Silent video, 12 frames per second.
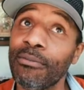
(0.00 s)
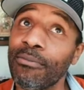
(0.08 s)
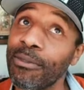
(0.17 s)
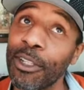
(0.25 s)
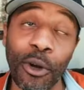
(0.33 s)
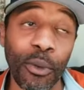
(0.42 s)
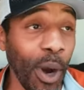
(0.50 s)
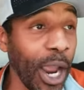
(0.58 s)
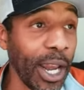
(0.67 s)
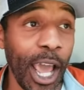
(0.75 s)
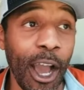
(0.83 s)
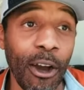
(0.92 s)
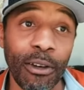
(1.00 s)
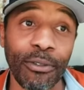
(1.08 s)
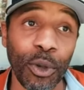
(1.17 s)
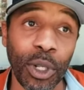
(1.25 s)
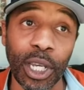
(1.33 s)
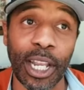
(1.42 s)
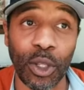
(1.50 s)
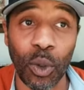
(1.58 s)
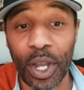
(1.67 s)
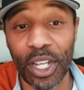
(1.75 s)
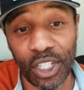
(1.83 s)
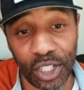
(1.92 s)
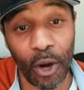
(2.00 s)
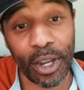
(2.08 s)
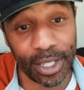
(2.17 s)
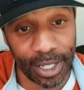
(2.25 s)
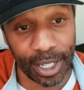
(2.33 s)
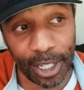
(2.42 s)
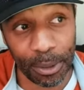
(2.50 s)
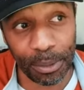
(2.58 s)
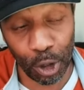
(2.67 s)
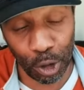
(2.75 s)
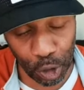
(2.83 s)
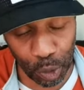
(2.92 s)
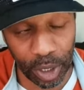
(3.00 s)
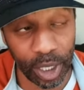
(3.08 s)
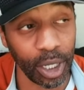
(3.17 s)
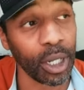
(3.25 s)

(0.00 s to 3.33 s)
you know, right now, if you look at the way Sark's teams are trending,